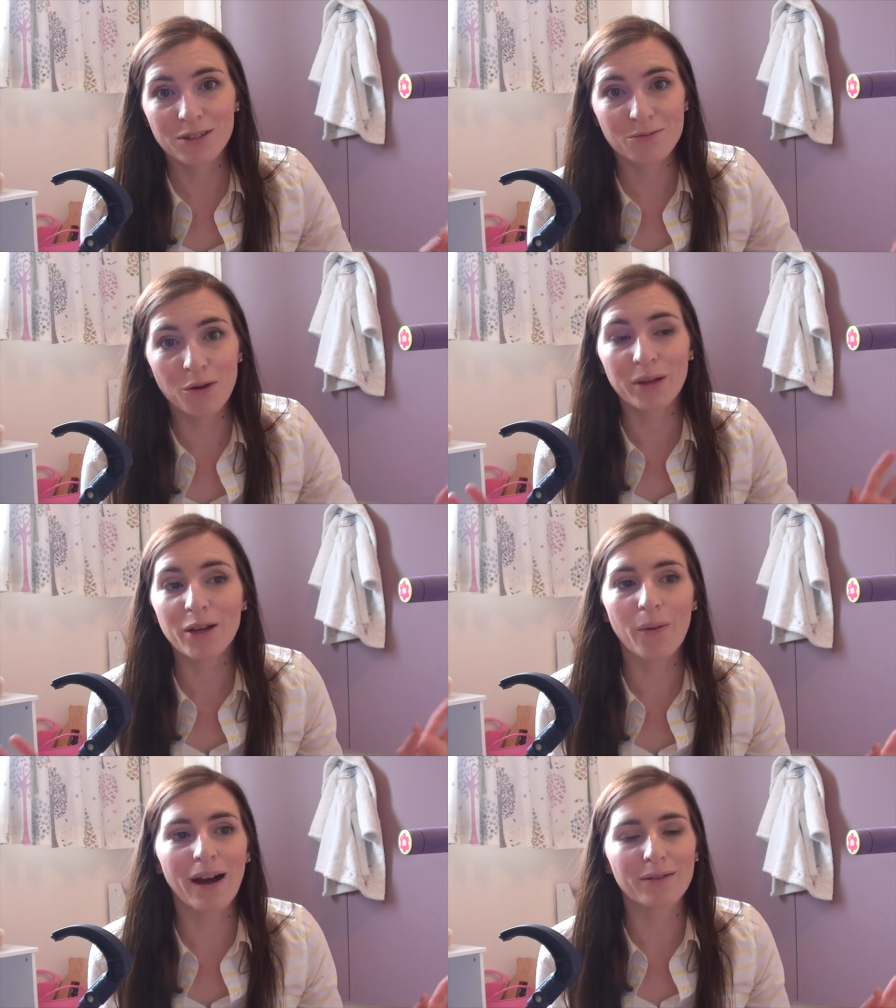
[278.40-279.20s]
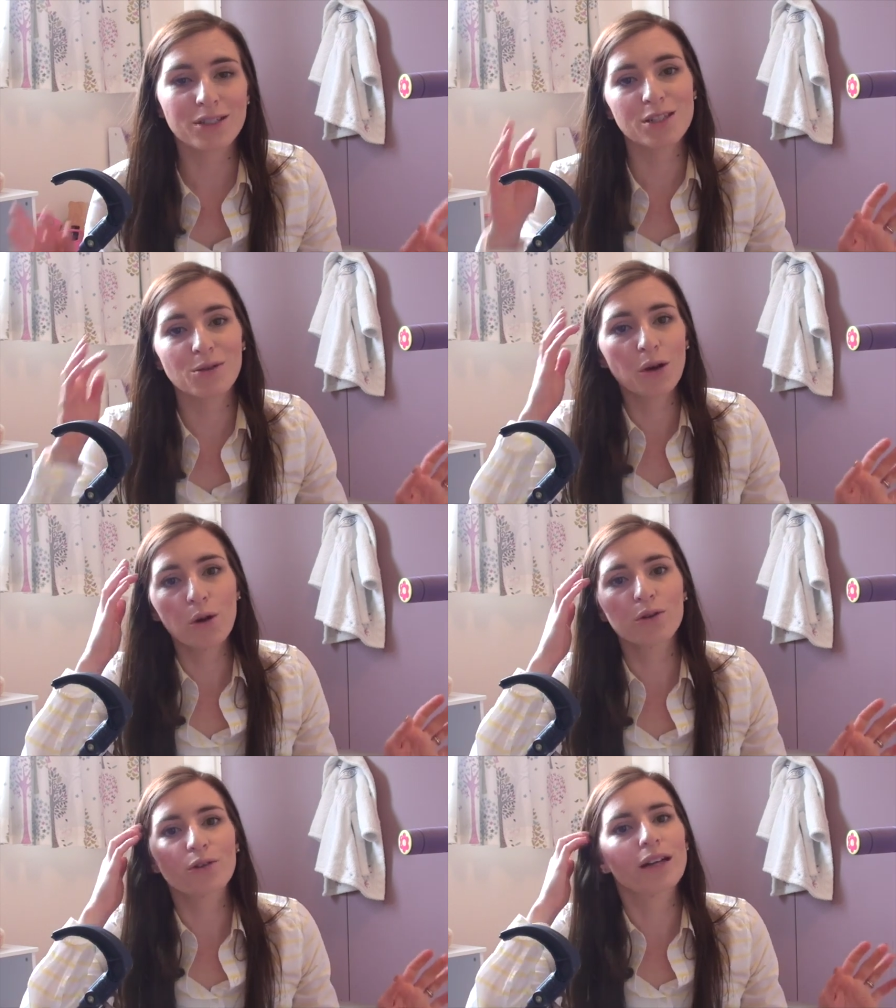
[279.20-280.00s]
when, when we go out and she's on
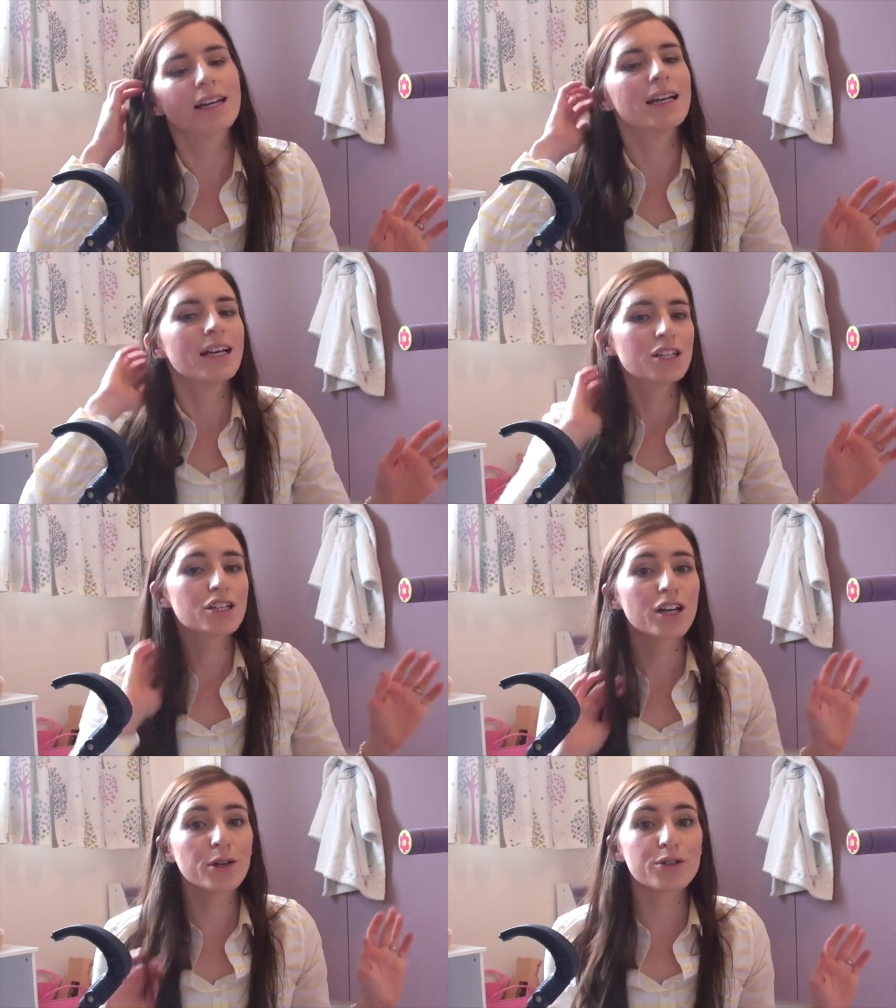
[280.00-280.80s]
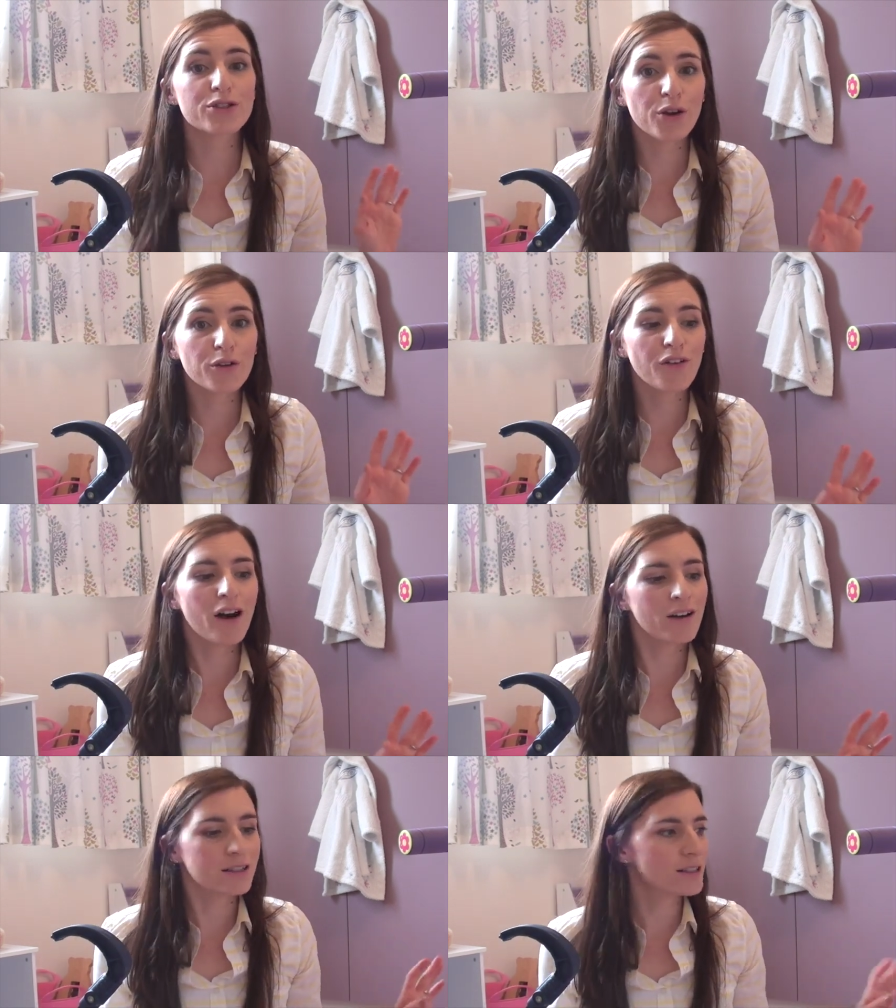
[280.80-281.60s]
concrete she goes so
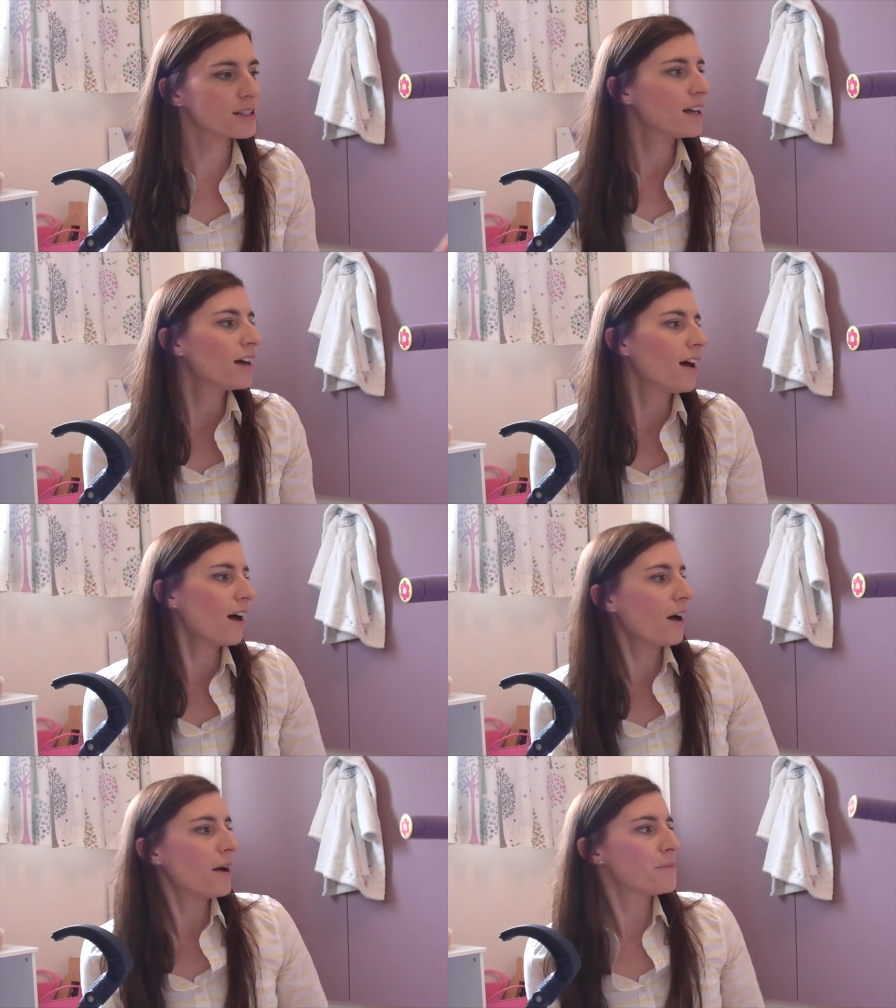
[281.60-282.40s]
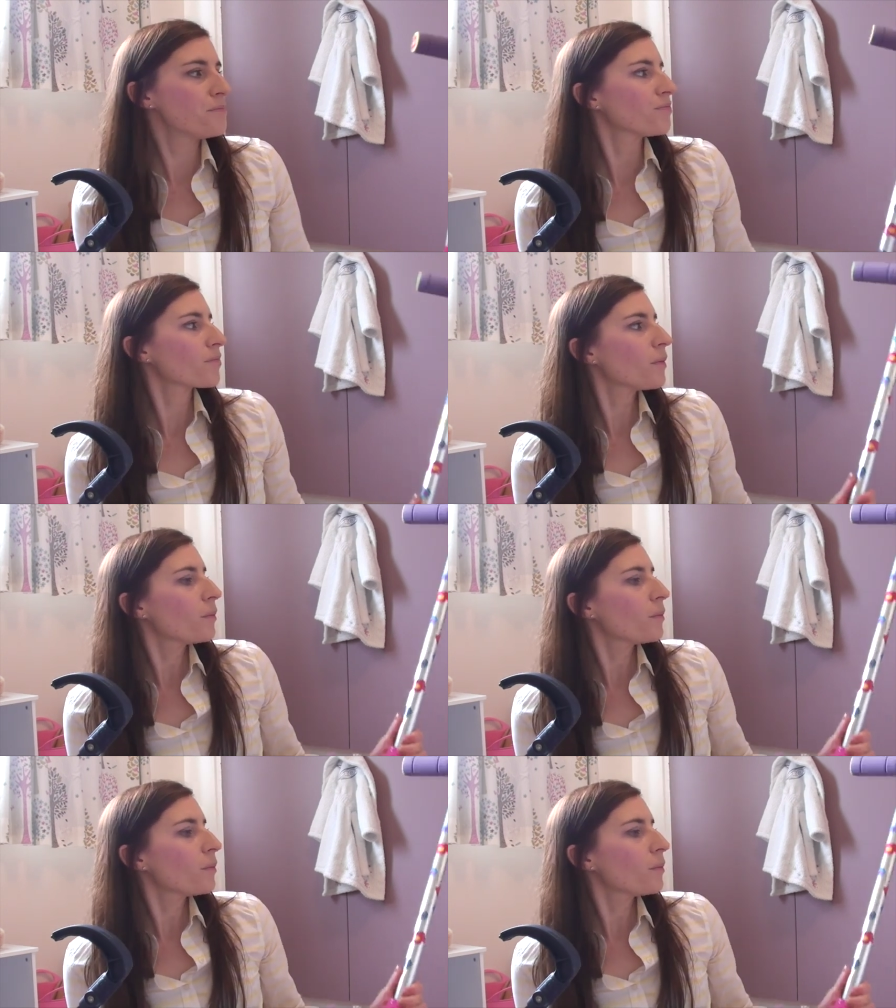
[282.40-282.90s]
fast um,